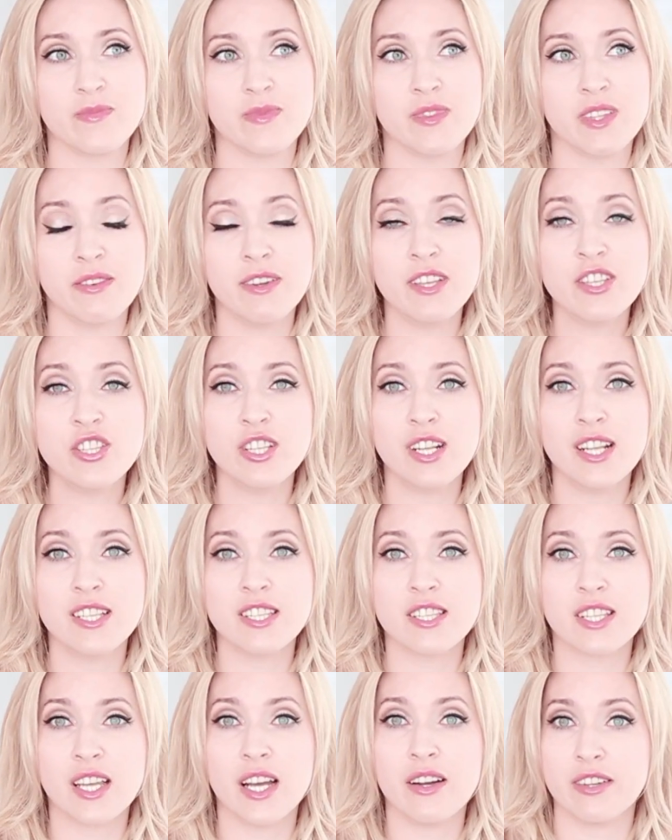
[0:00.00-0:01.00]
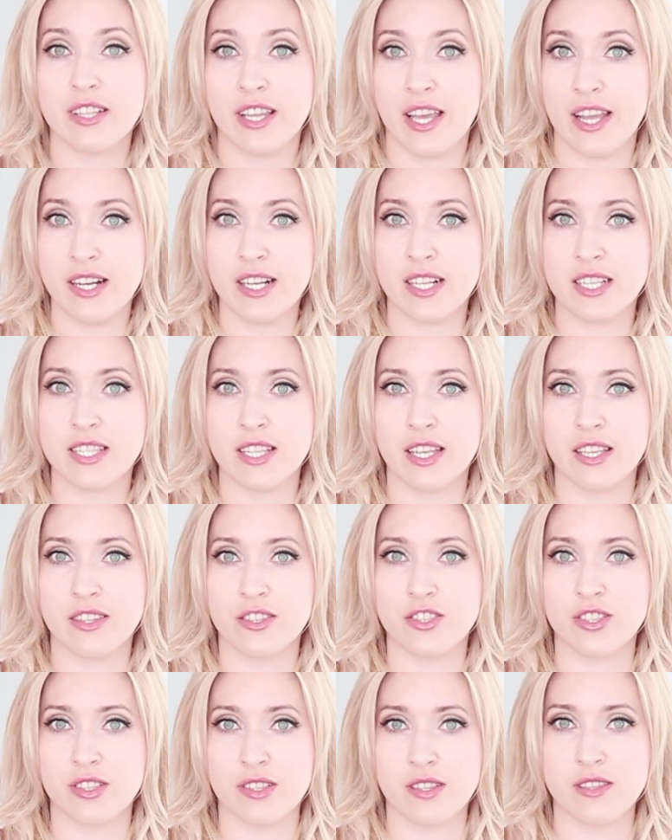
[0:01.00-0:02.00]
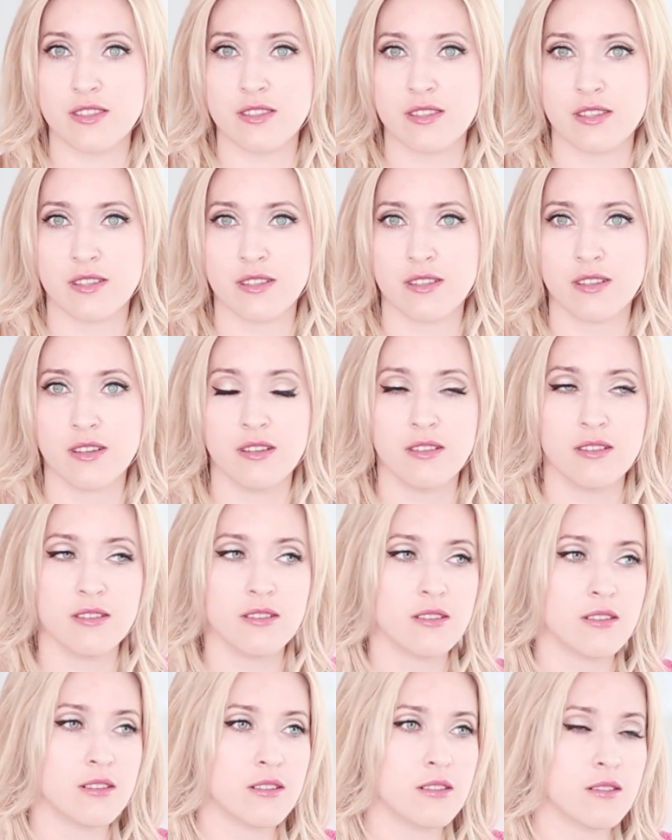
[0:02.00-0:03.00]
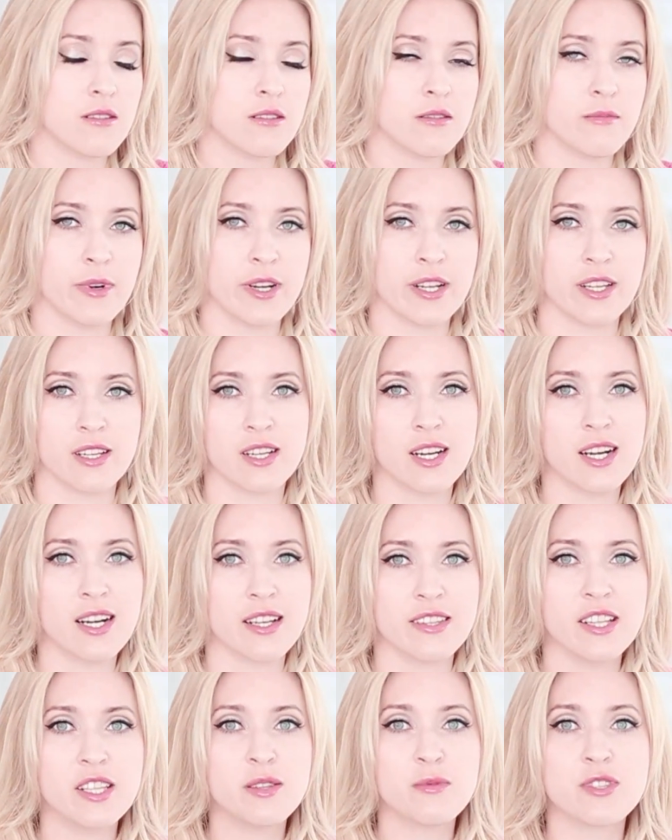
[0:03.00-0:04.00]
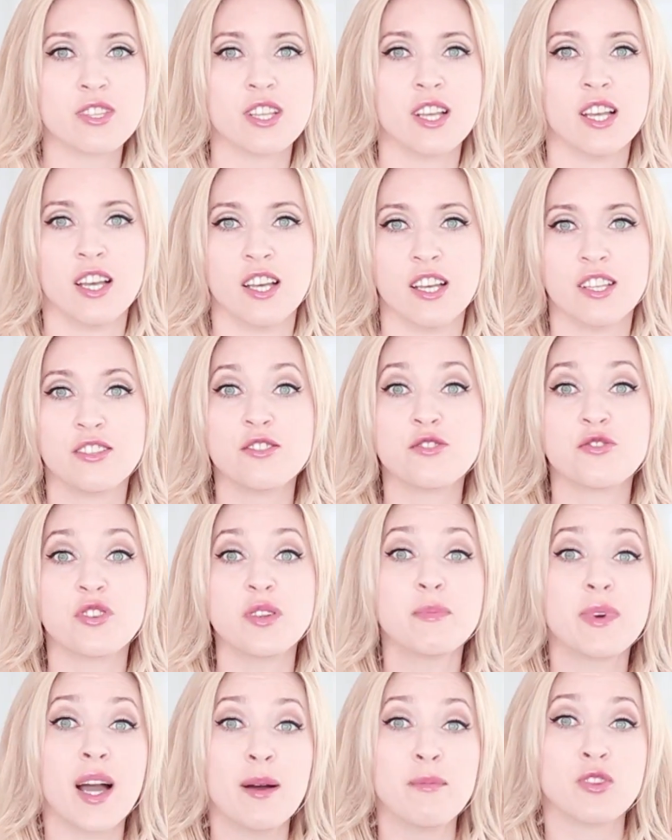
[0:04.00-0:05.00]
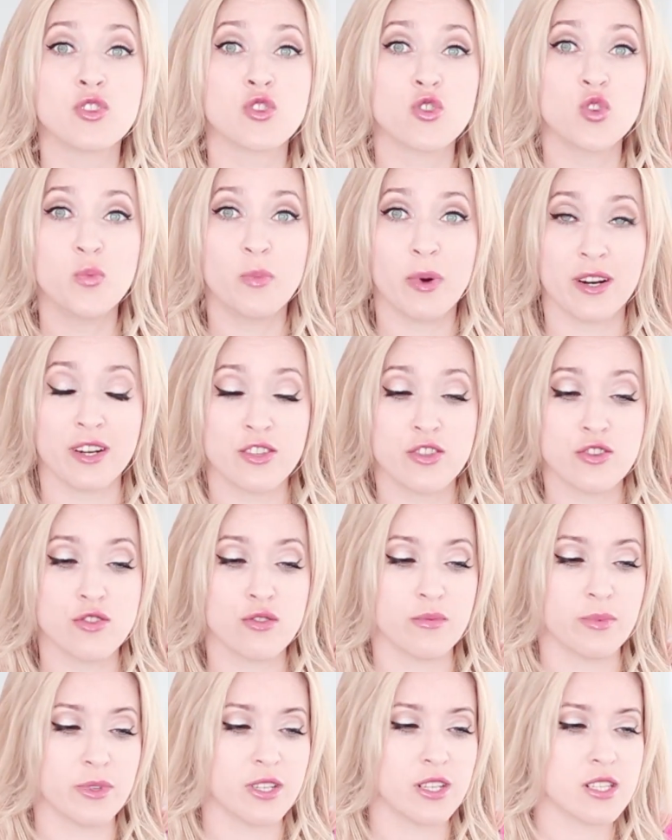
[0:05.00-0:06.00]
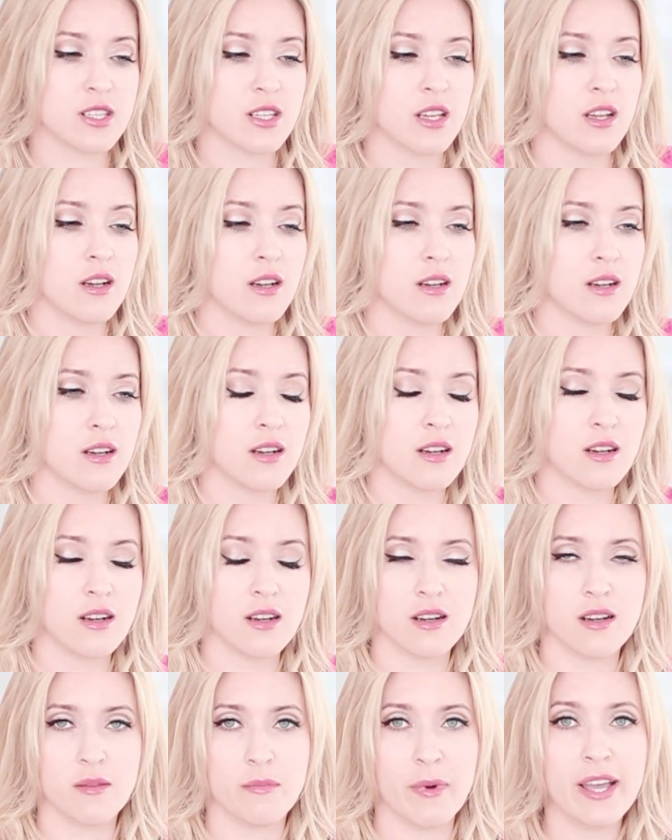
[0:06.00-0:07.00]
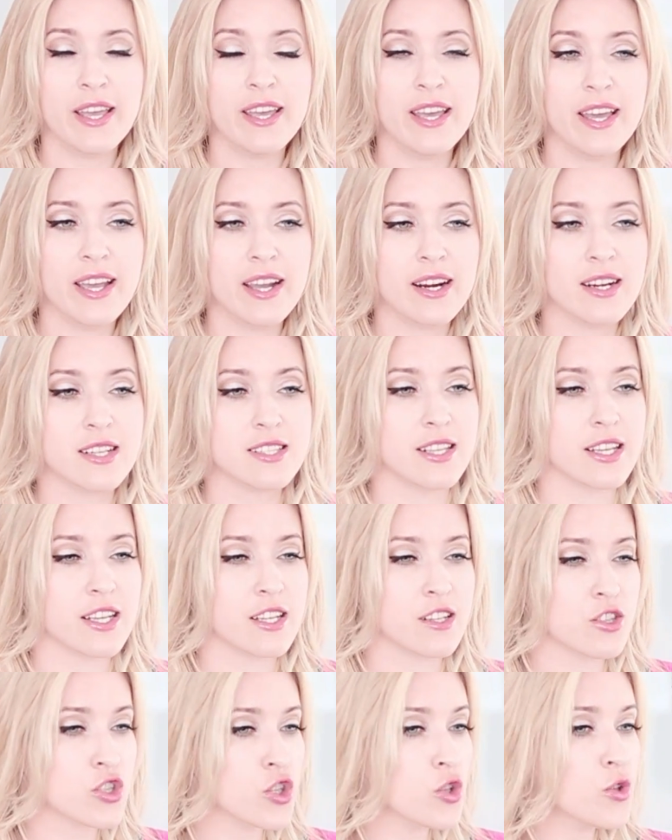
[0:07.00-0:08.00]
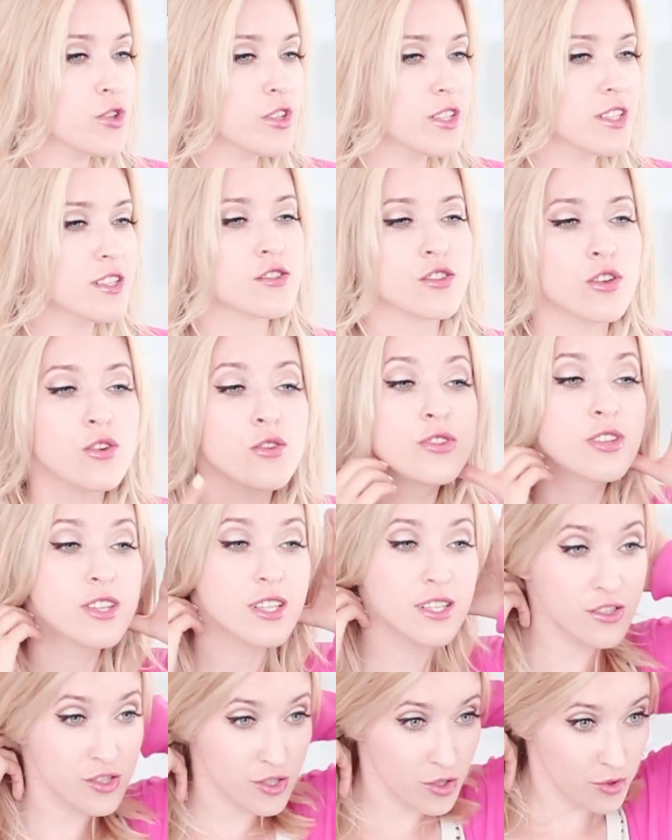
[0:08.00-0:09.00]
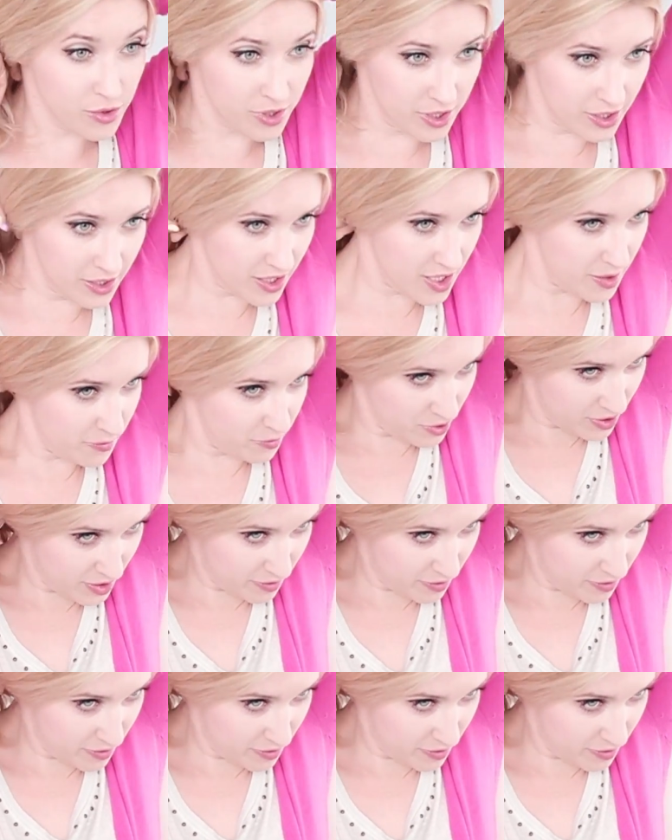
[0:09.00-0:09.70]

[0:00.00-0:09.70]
eventually I discovered hair extensions. Oh my god, that was the dream coming true part 2, because my hair is like so thin. I keep on